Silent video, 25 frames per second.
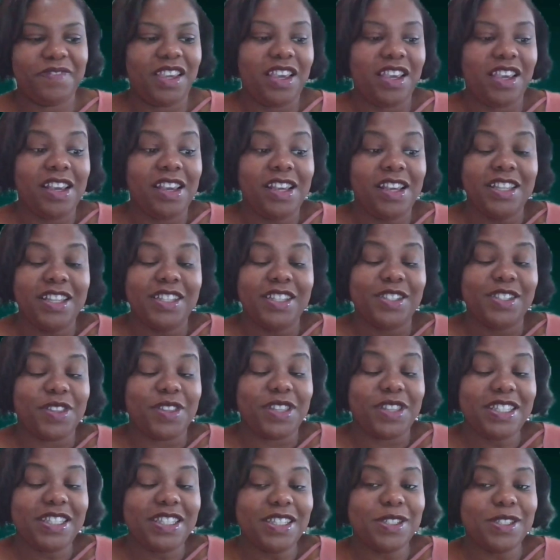So this
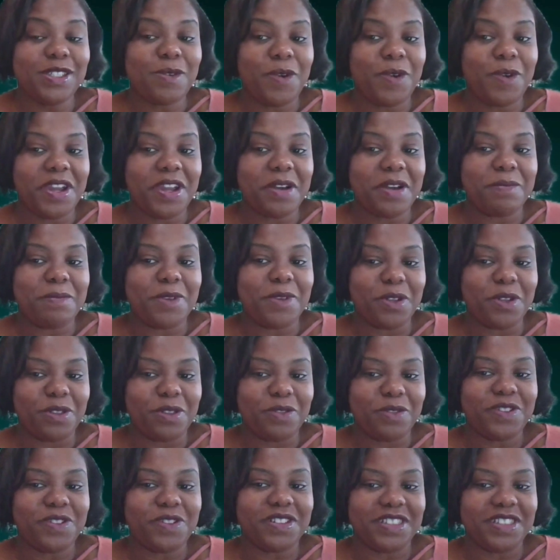is quite a
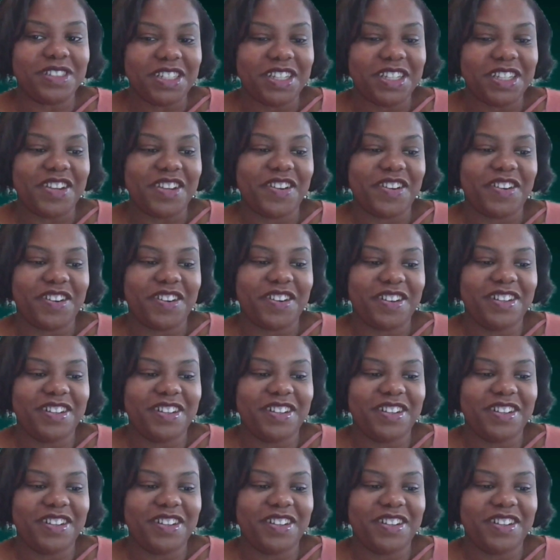mouthful to hear.